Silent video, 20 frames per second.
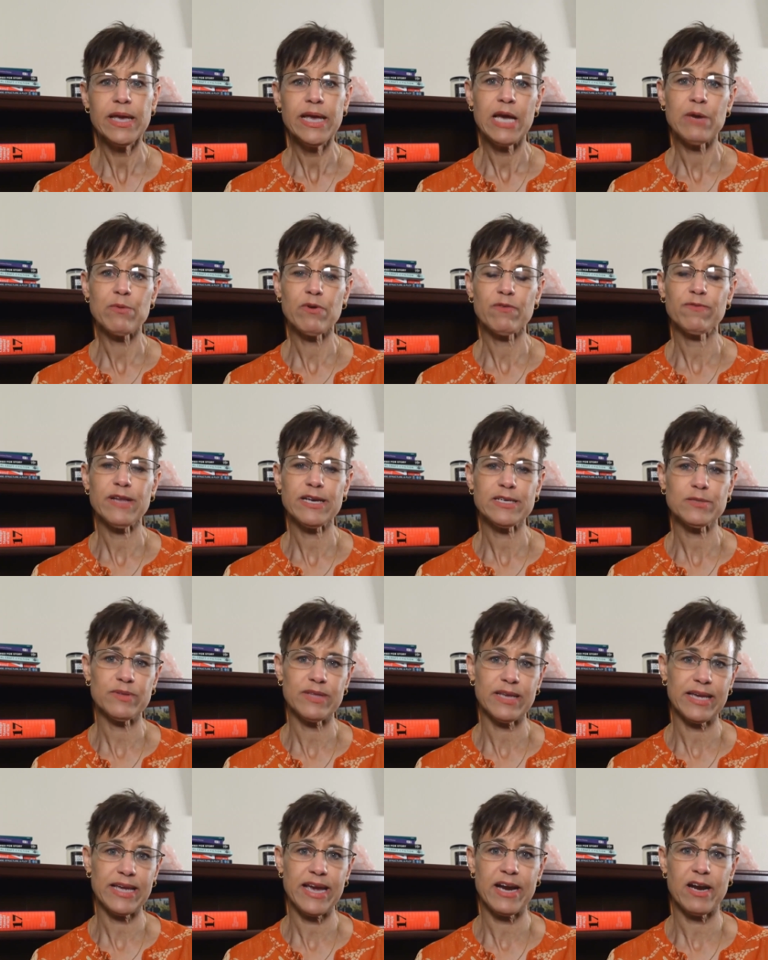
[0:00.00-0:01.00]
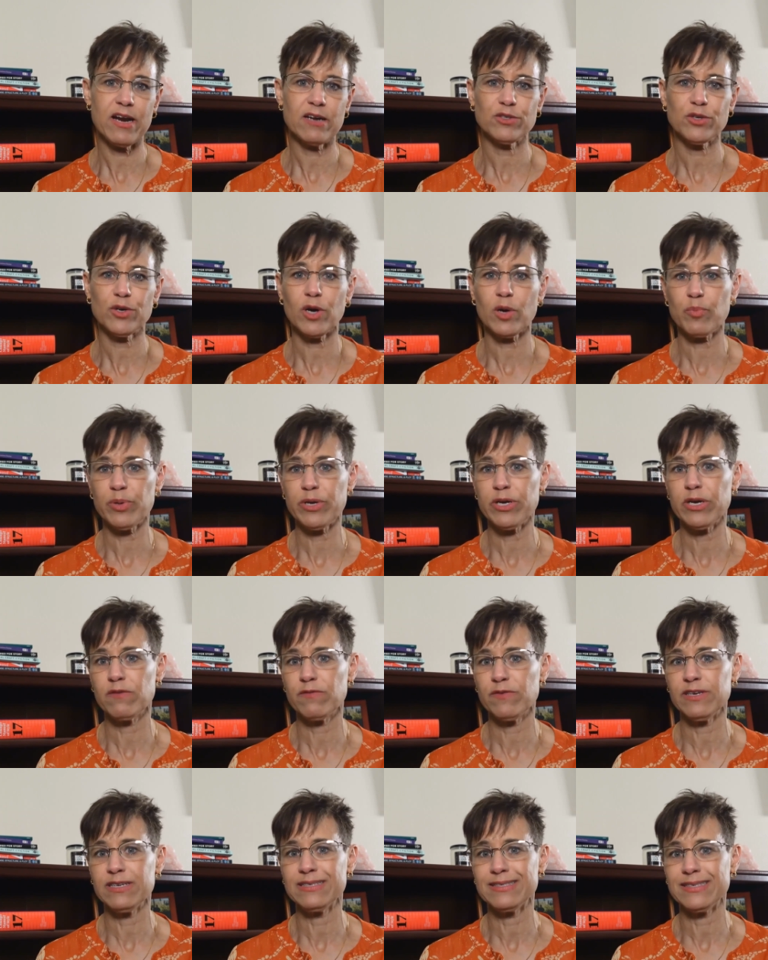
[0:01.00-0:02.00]
It reflects what the character or
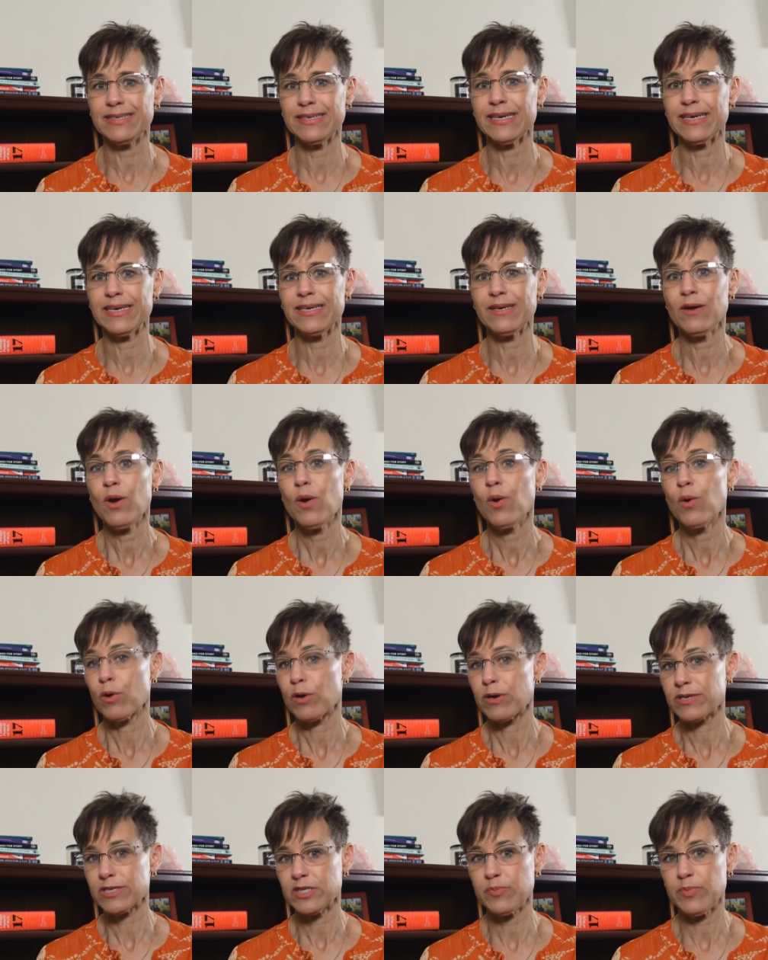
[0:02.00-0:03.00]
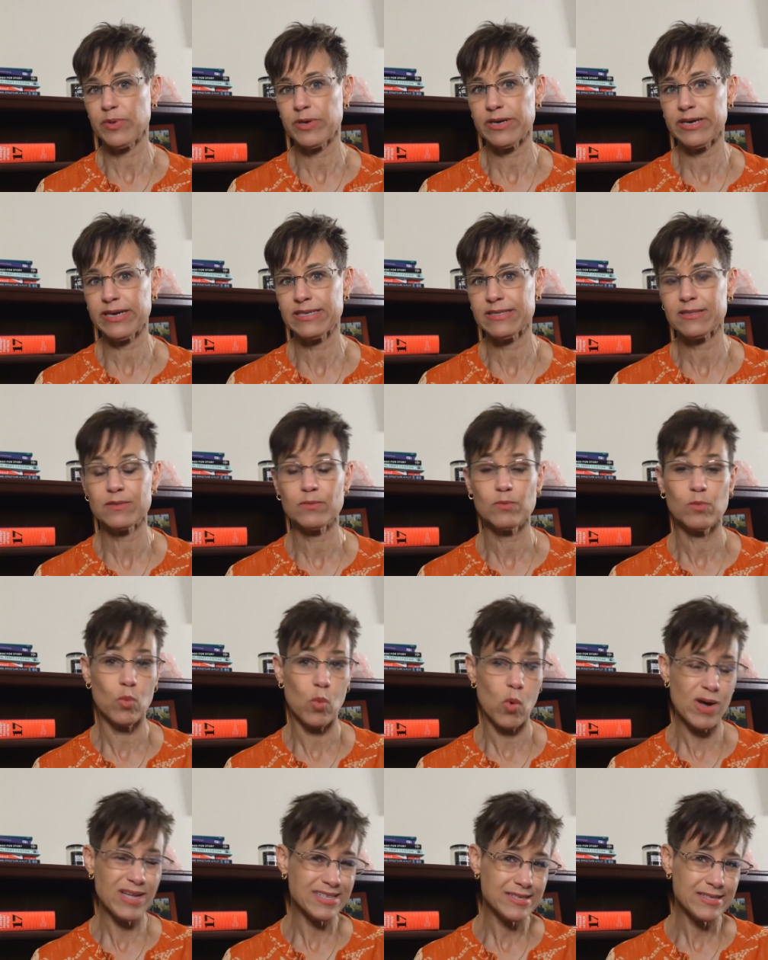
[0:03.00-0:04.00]
POV did or experienced
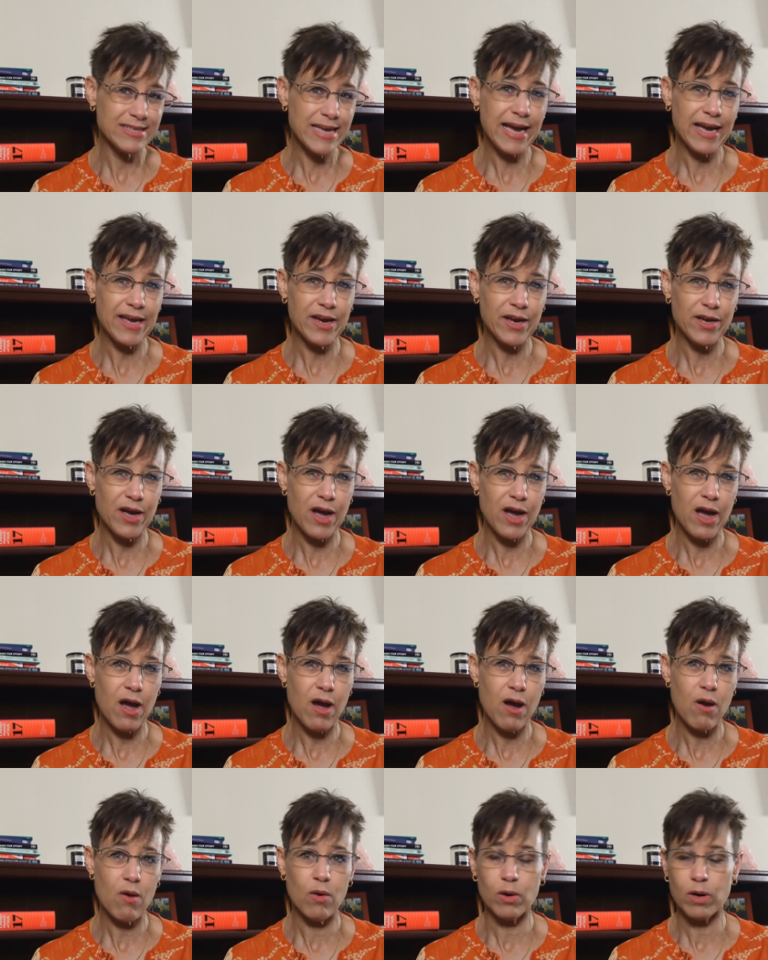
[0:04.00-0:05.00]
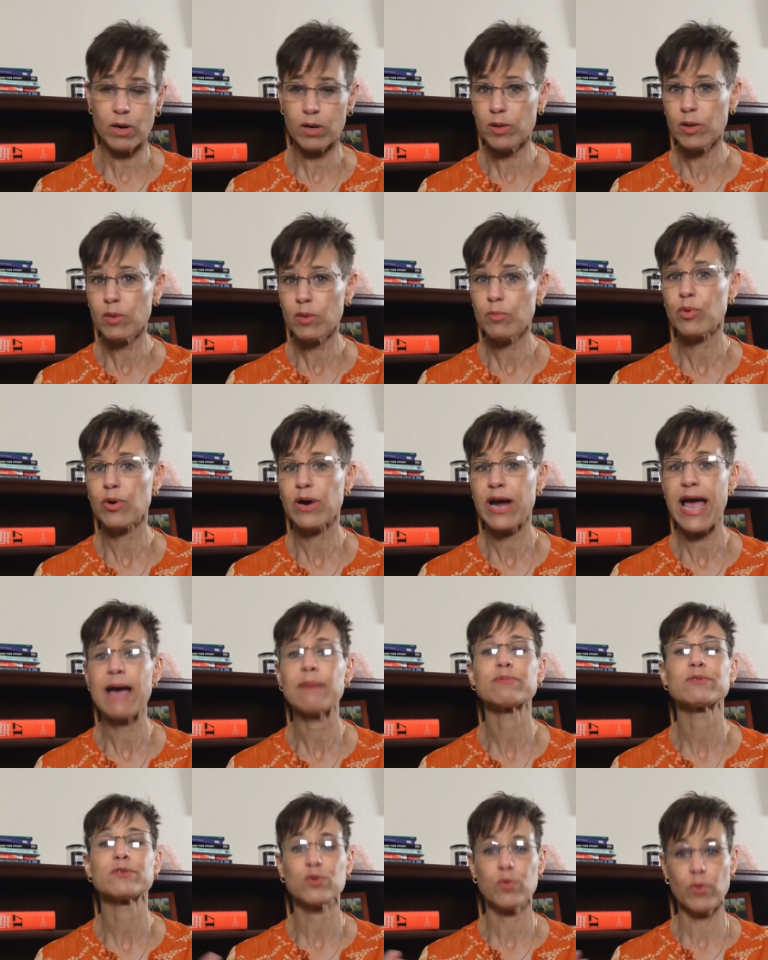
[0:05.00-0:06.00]
1 second ago or
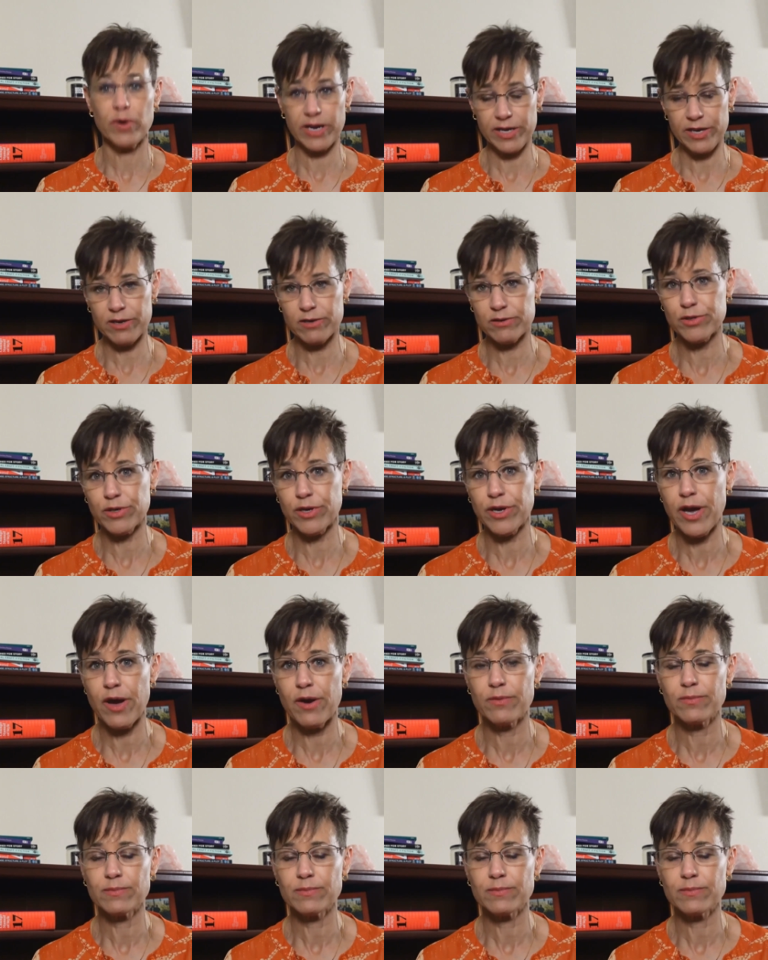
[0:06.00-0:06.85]
perhaps 20 years ago.